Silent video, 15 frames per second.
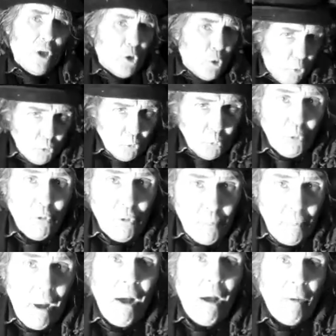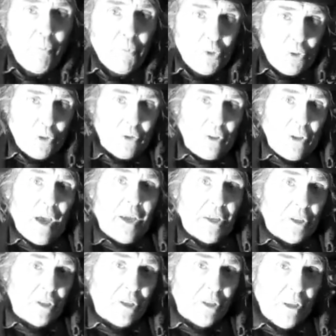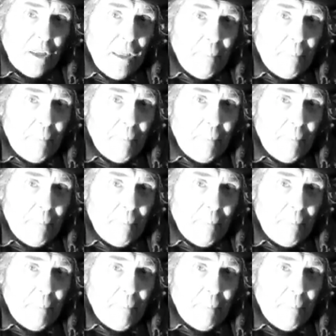Not all of them knights,